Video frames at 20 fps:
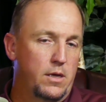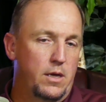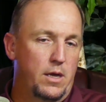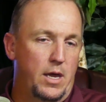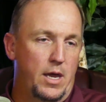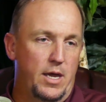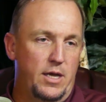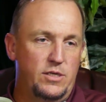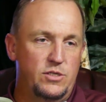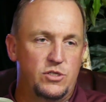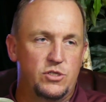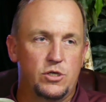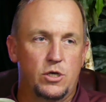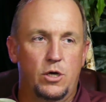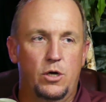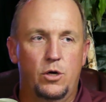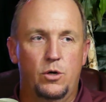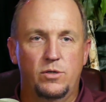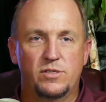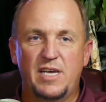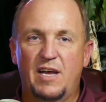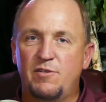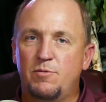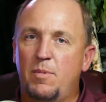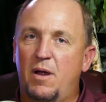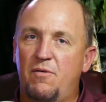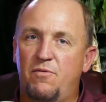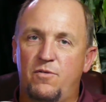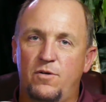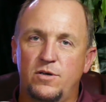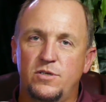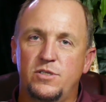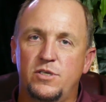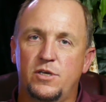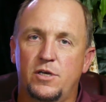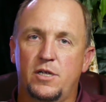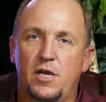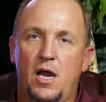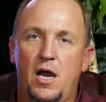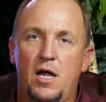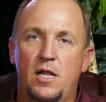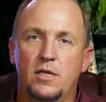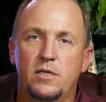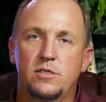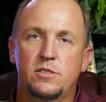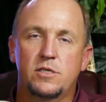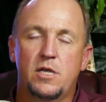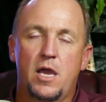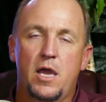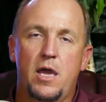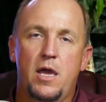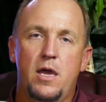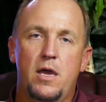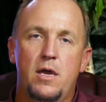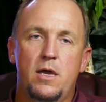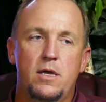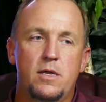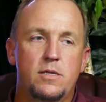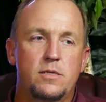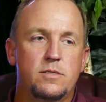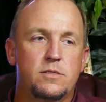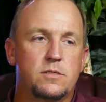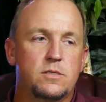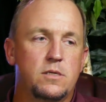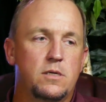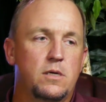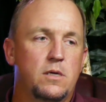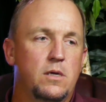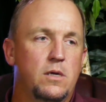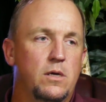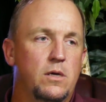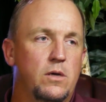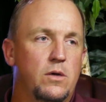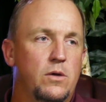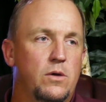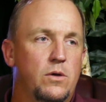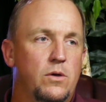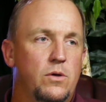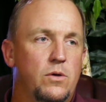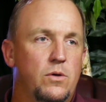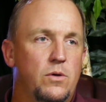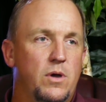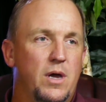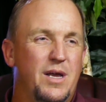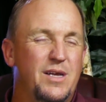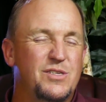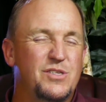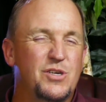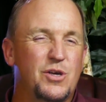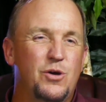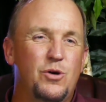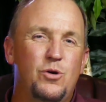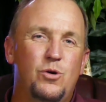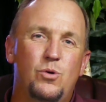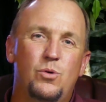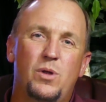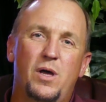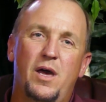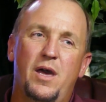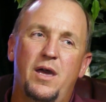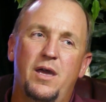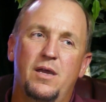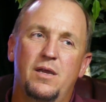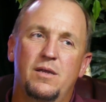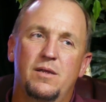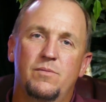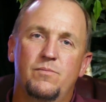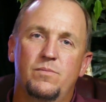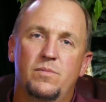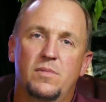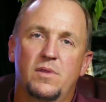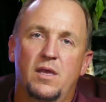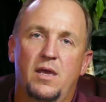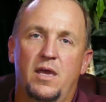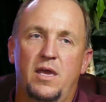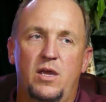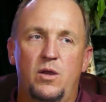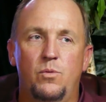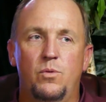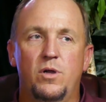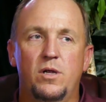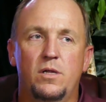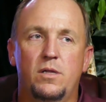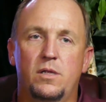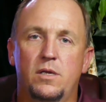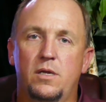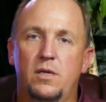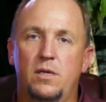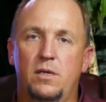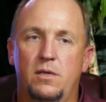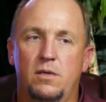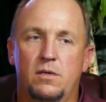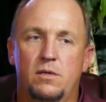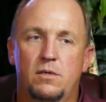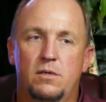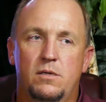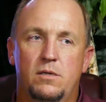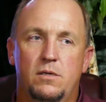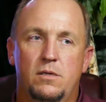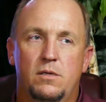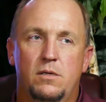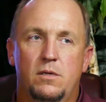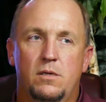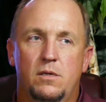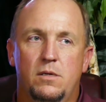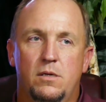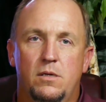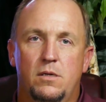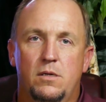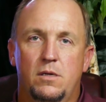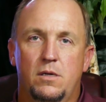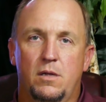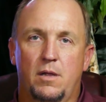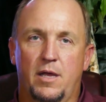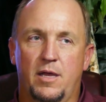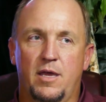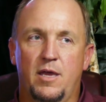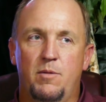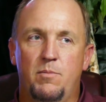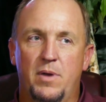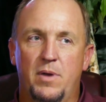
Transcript: And so it was after my first year of college, and so like he really, like he